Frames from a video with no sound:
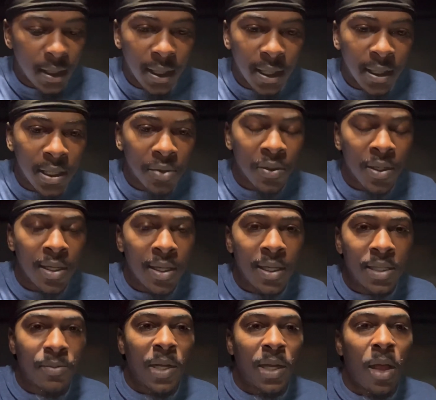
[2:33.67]
it is what it
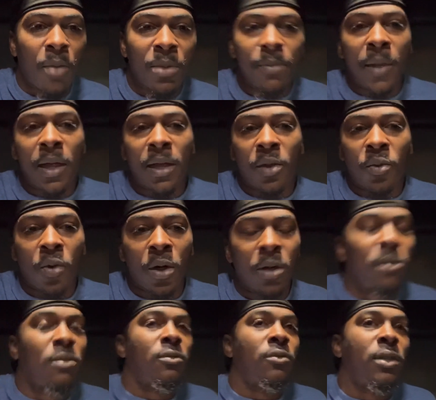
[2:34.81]
is man I'll be back in work
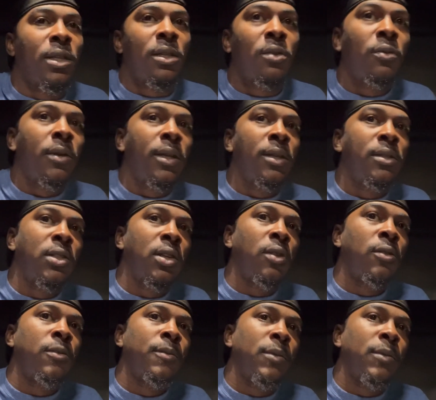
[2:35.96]
within a week so